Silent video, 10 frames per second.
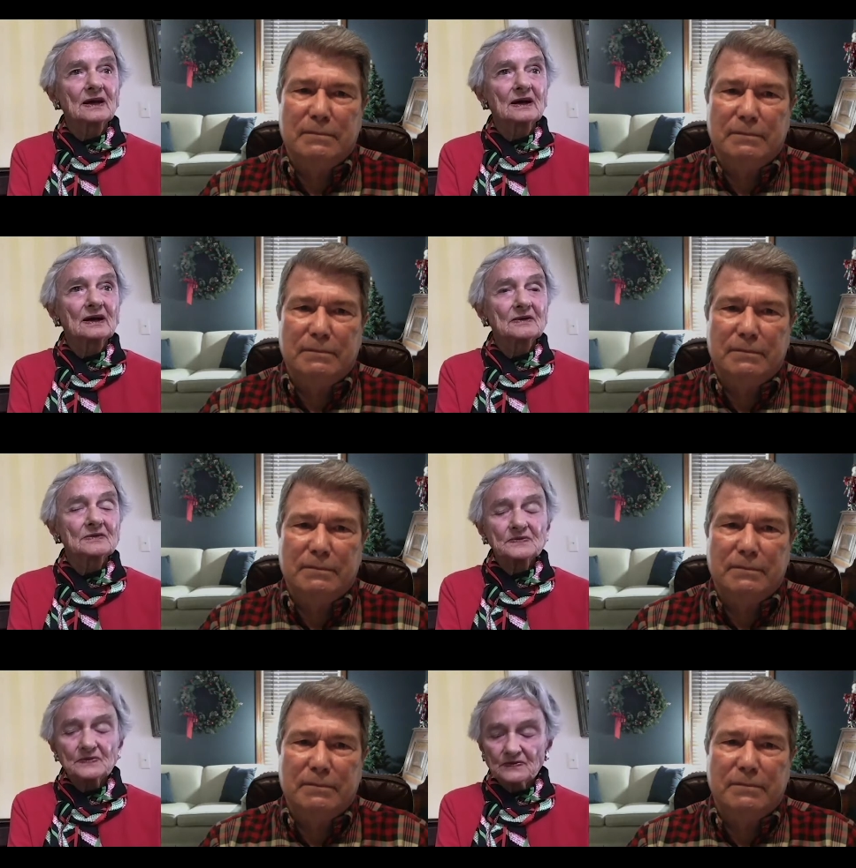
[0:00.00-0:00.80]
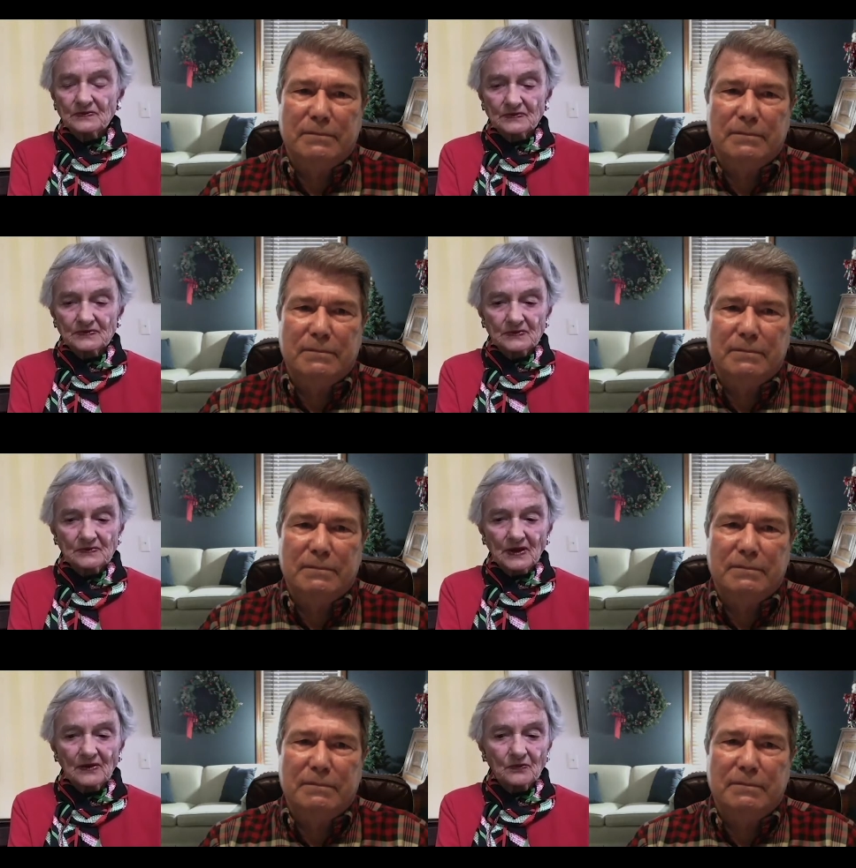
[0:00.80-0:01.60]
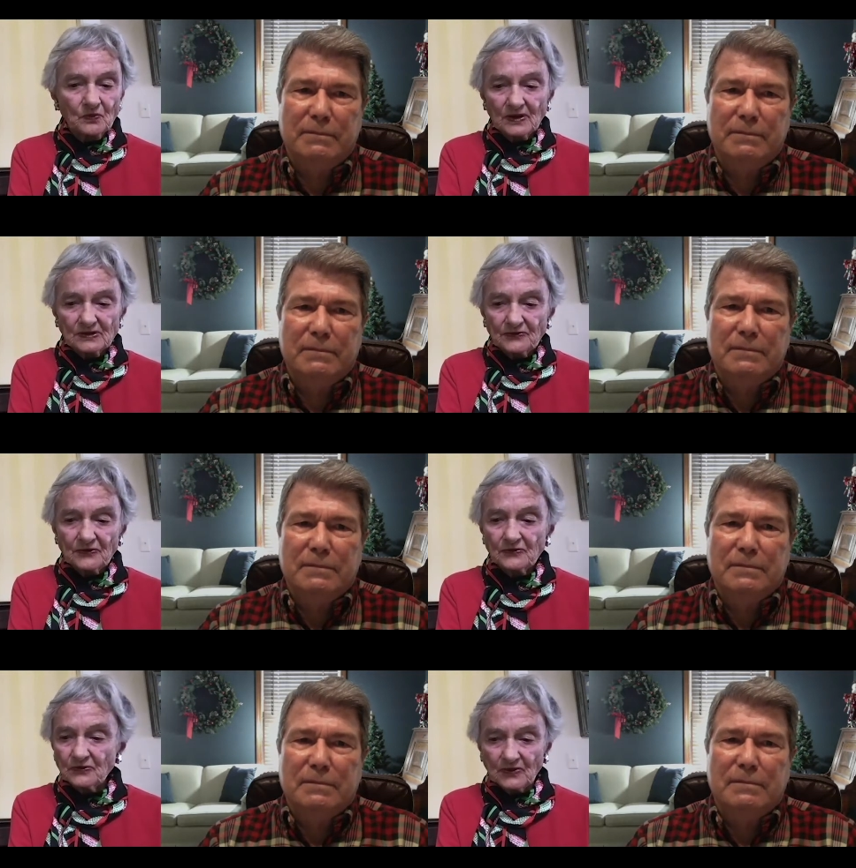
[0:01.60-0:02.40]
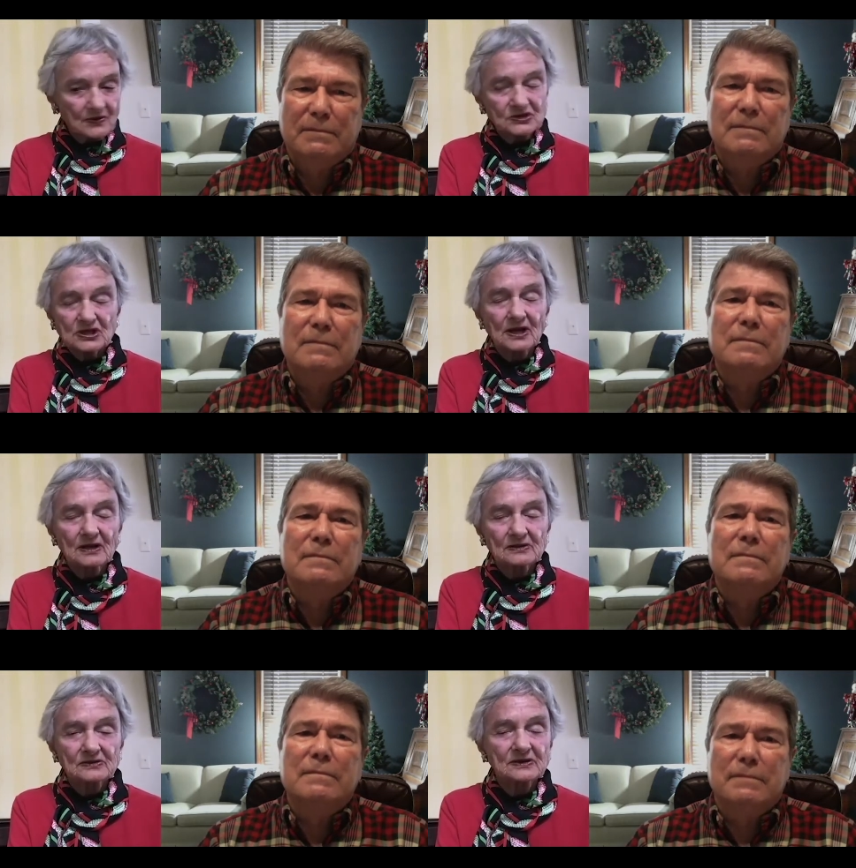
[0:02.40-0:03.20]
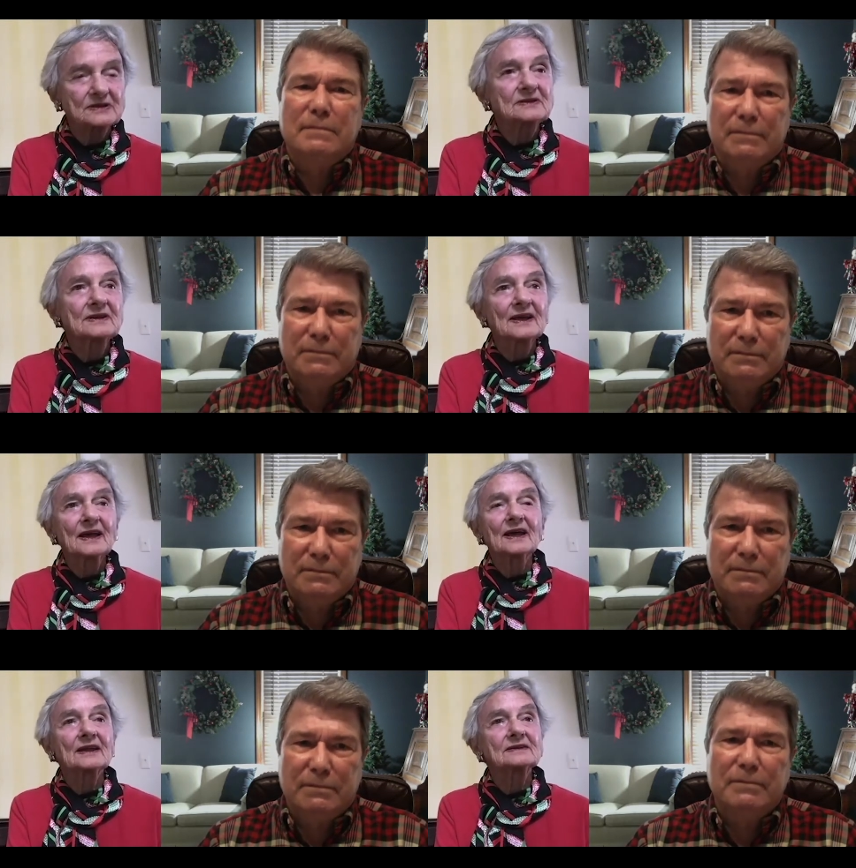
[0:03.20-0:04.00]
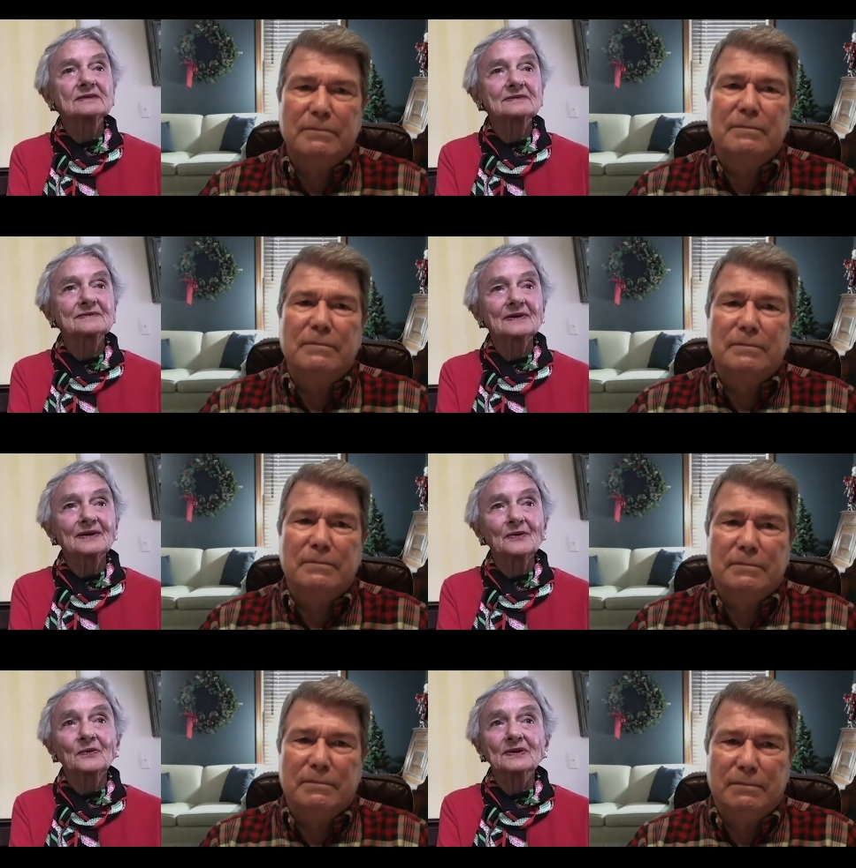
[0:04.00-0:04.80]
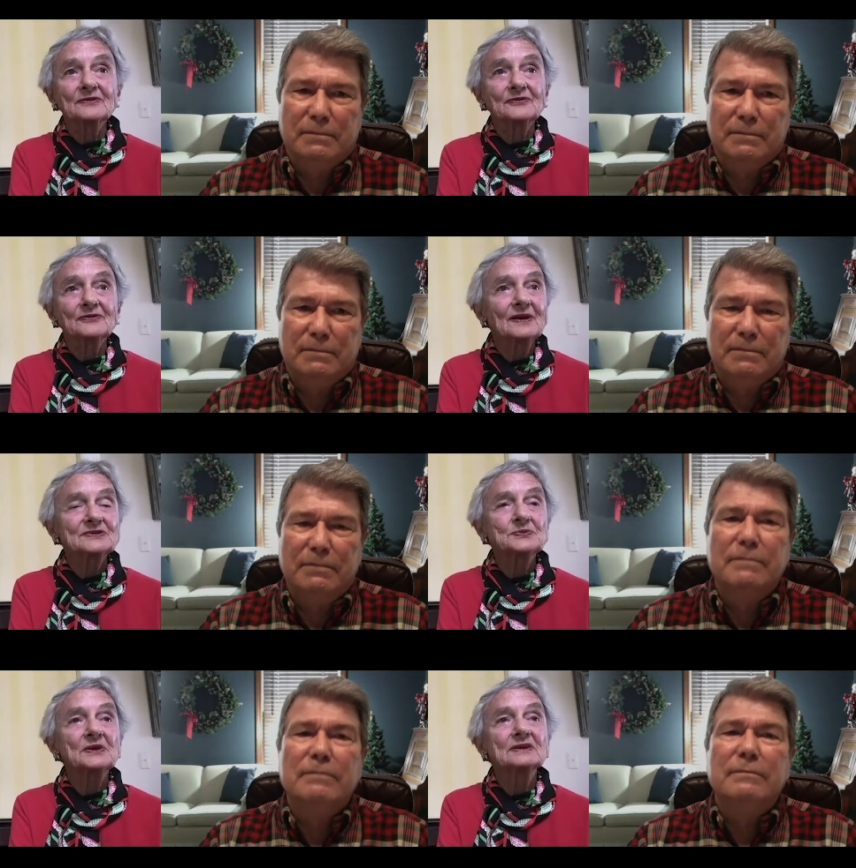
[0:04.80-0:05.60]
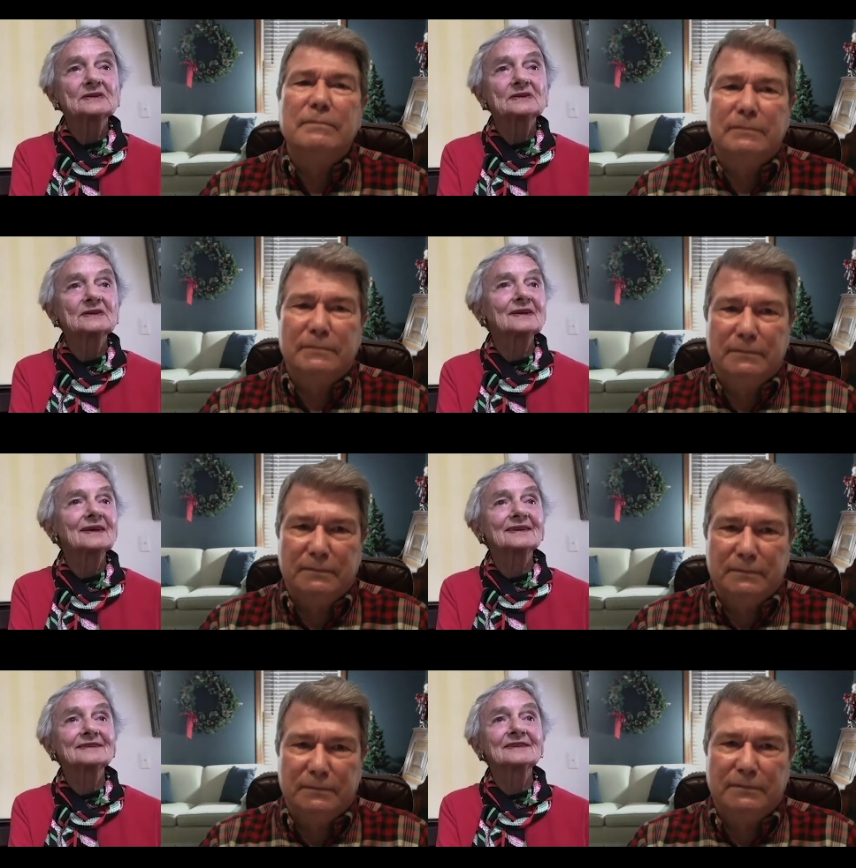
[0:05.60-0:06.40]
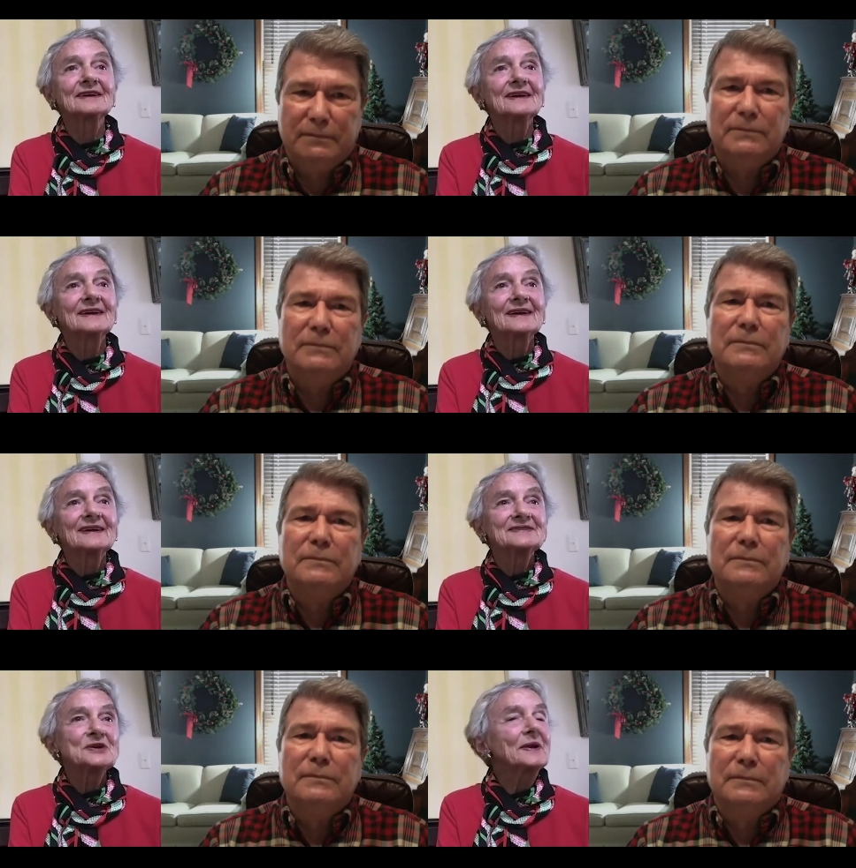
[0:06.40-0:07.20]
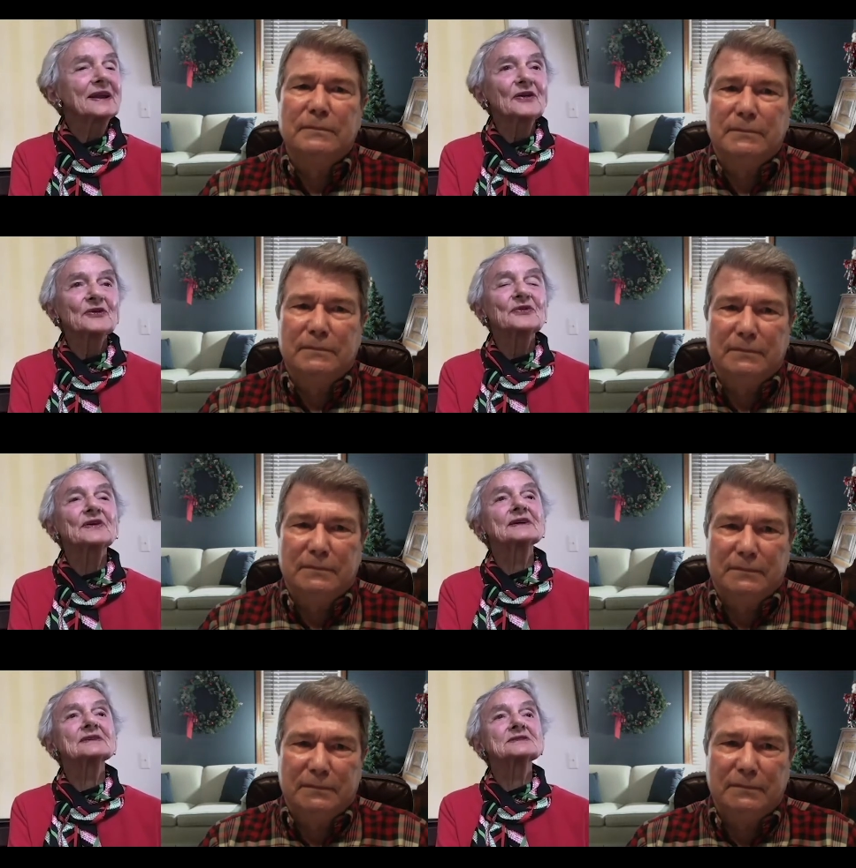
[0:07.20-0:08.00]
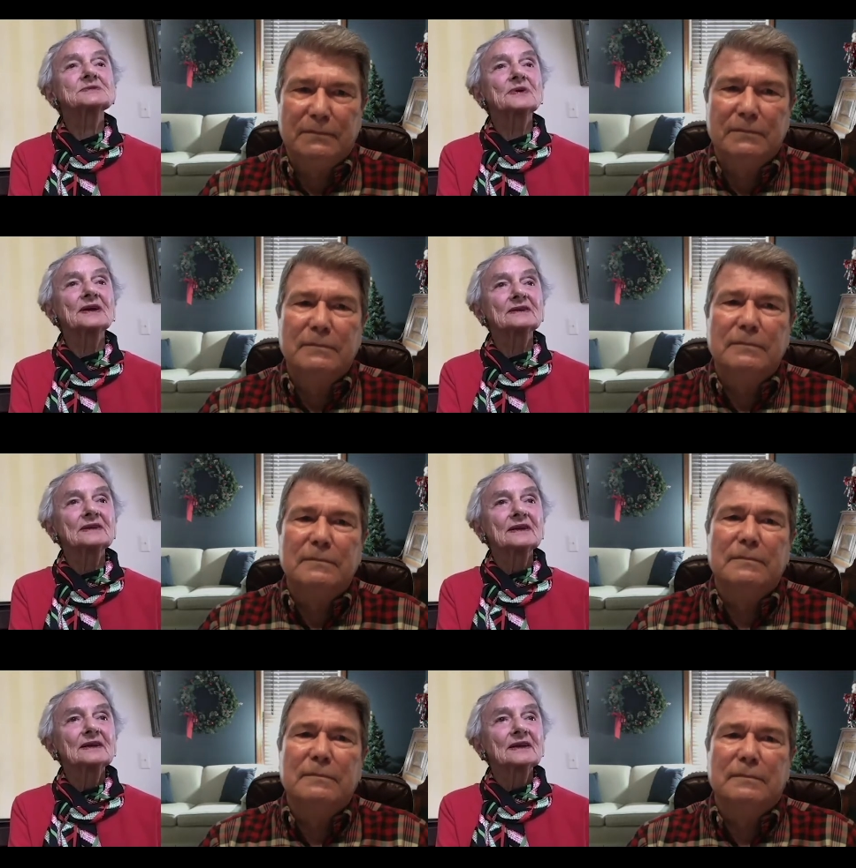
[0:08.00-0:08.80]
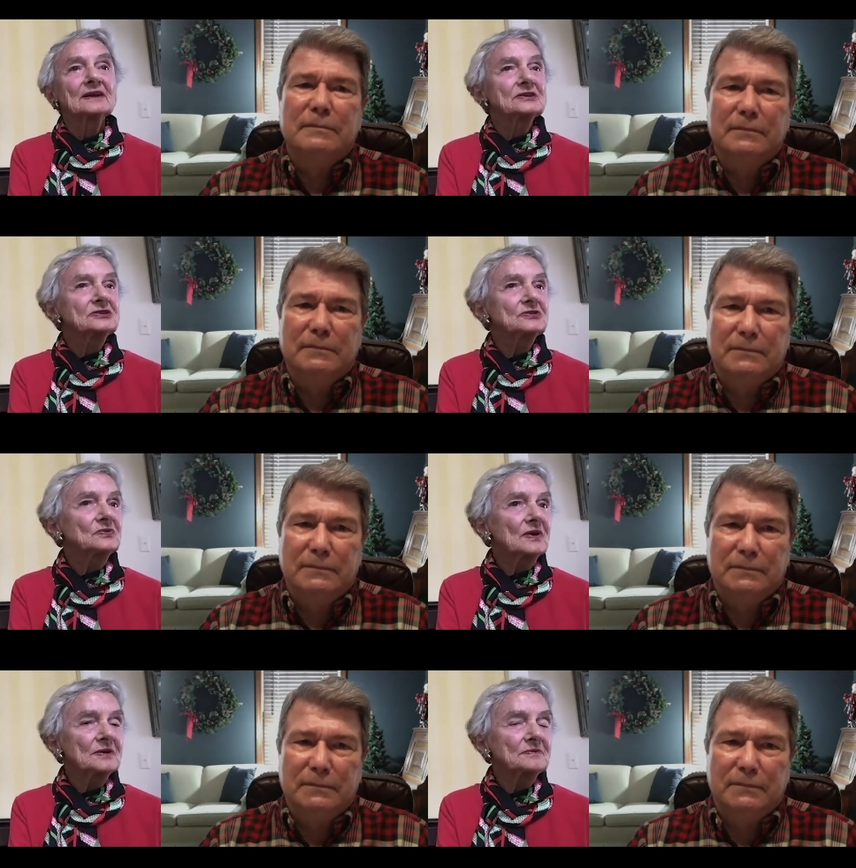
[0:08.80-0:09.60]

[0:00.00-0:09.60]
Speaker 1: uh, a wonderful childhood and a wonderful husband and so many other things. But do you want